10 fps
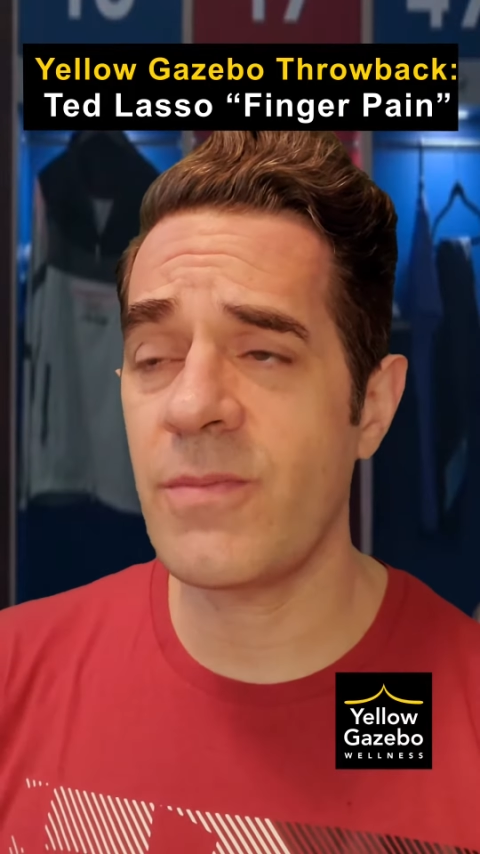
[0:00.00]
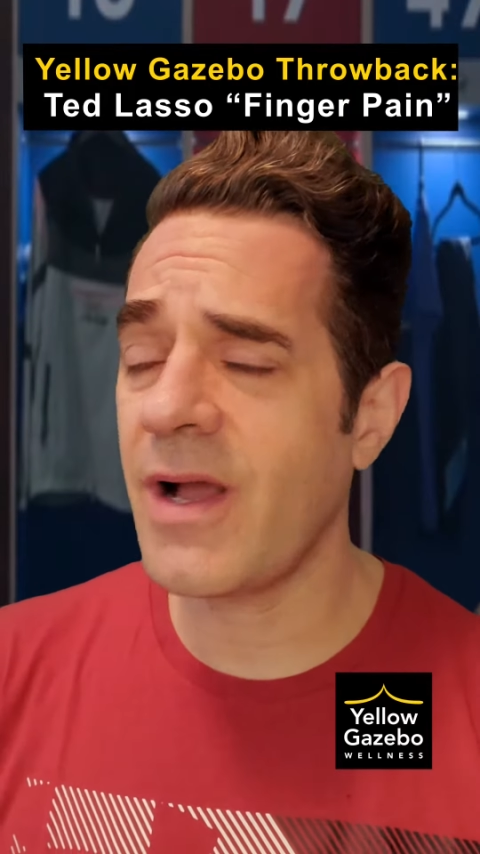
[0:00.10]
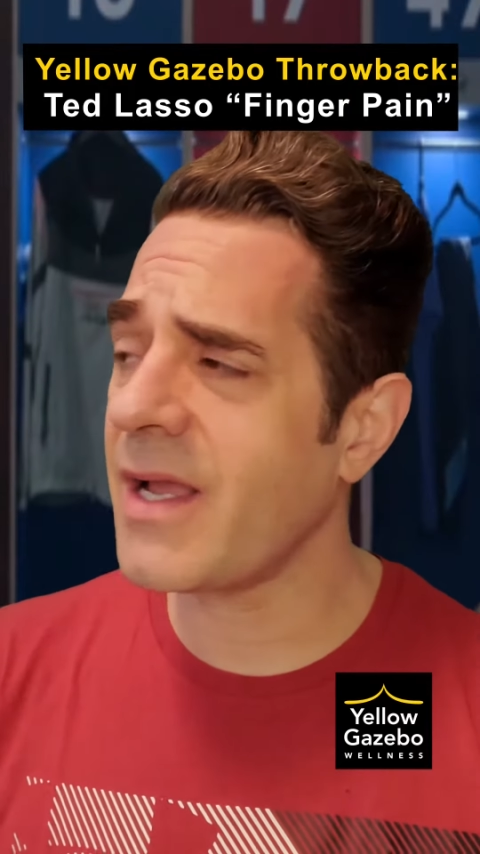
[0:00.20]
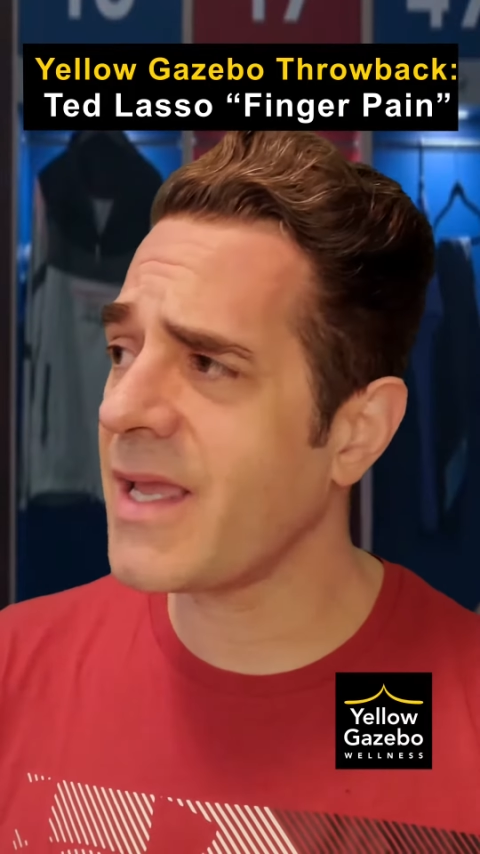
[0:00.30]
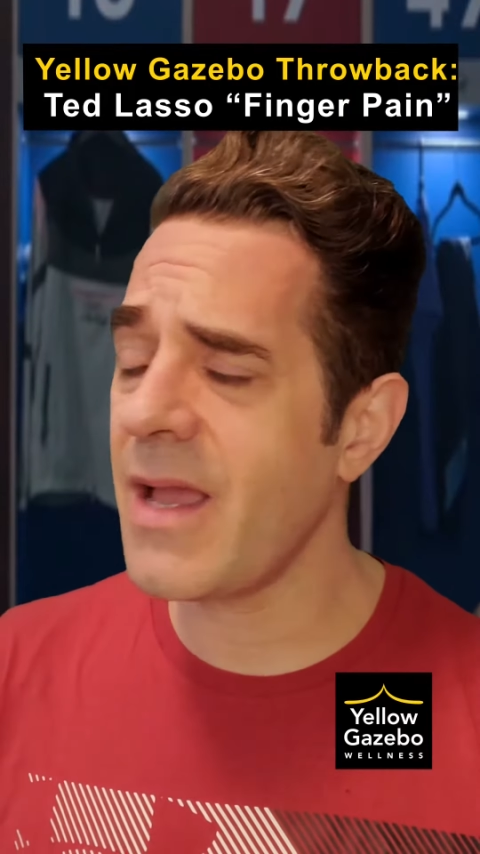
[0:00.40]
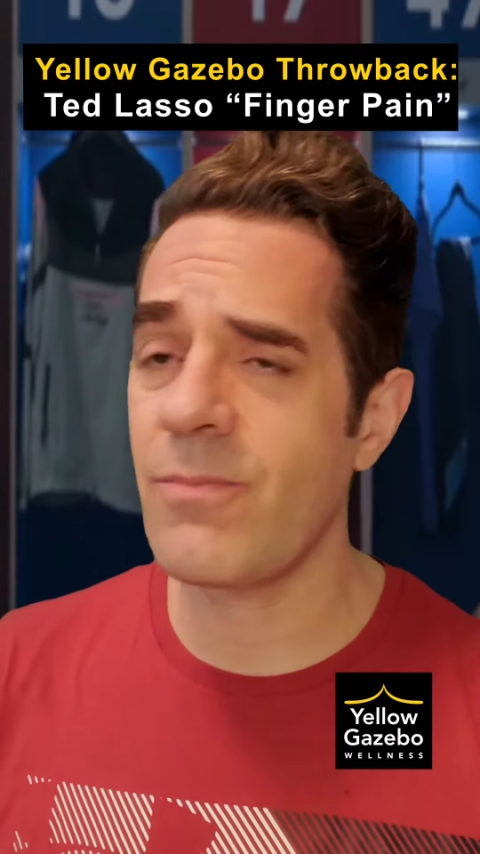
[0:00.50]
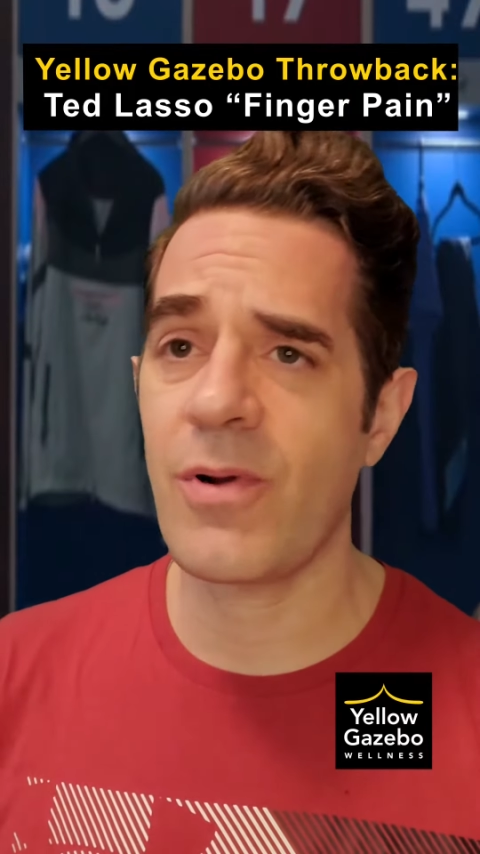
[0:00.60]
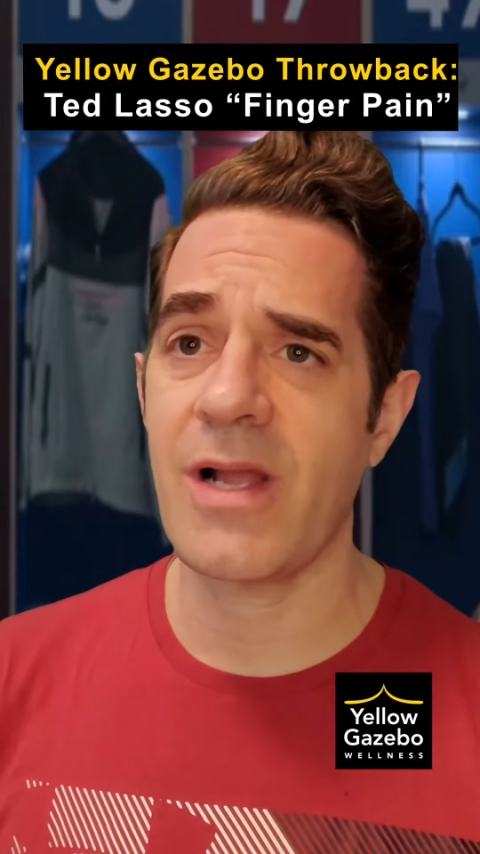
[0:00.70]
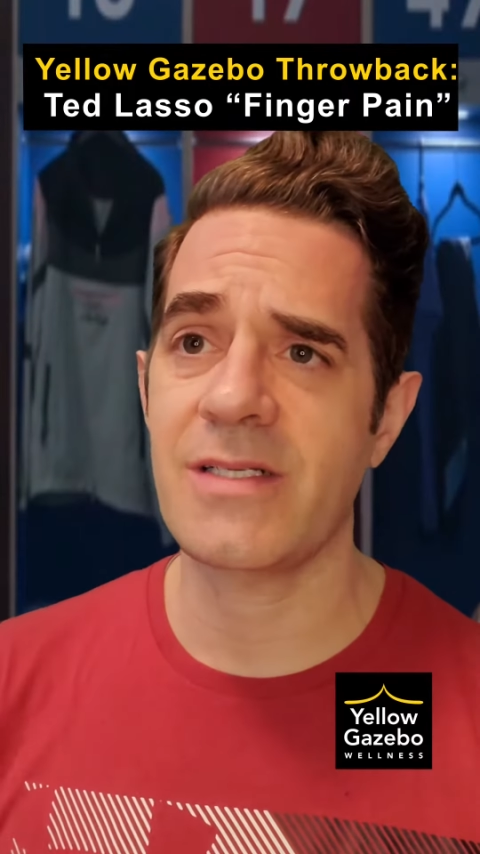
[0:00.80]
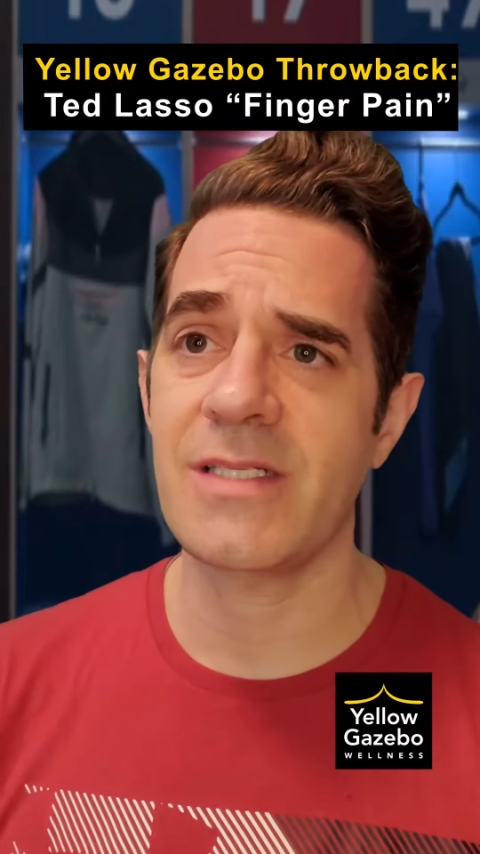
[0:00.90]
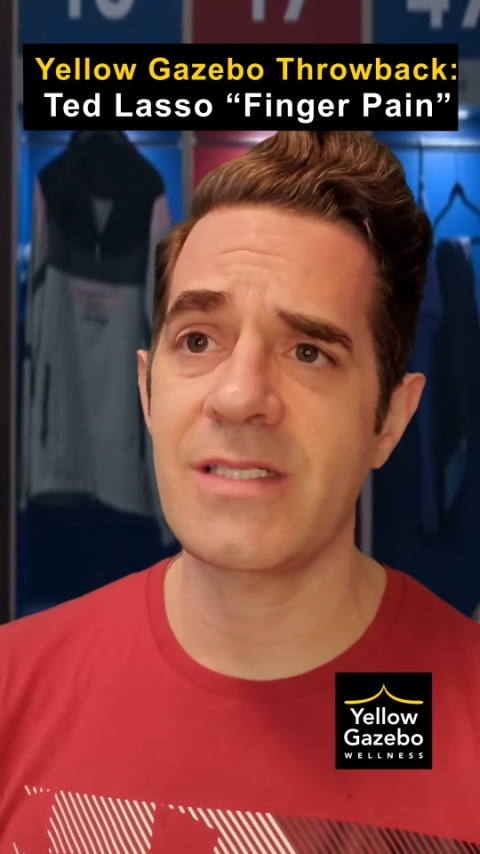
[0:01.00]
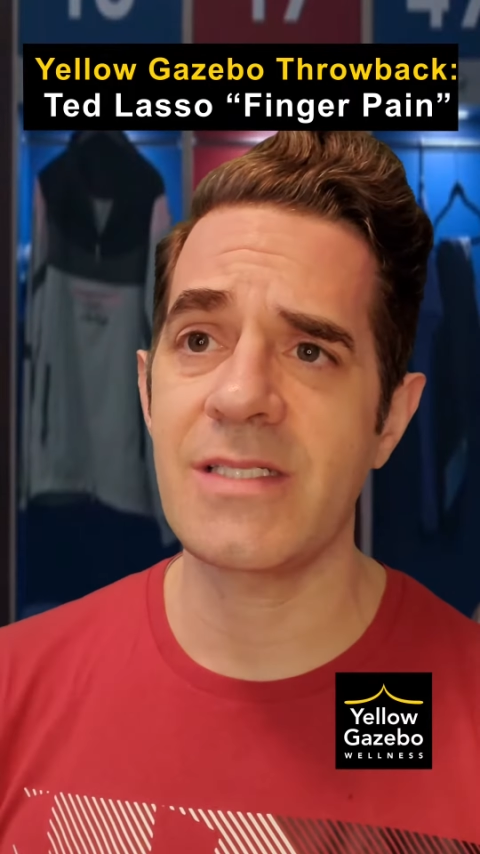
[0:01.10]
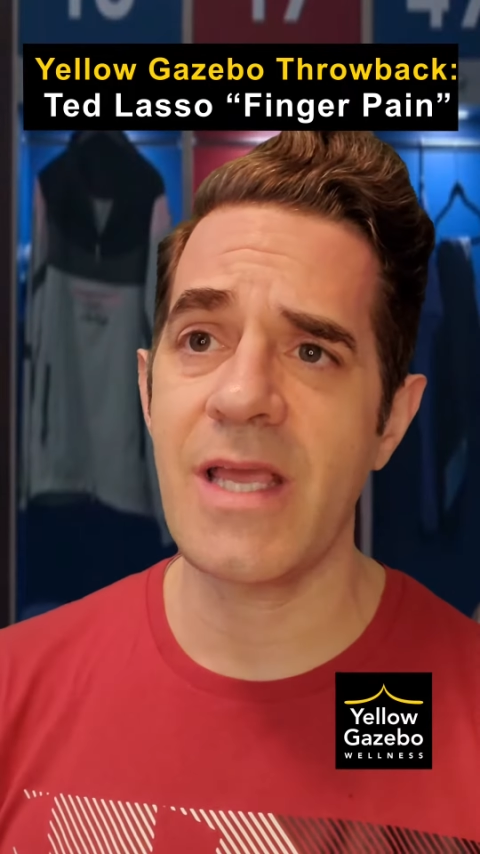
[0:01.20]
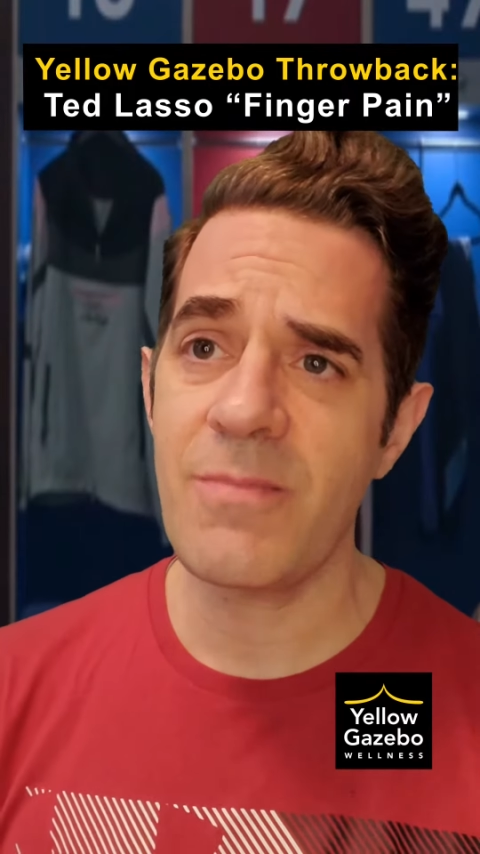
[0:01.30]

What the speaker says: but I can't practice today.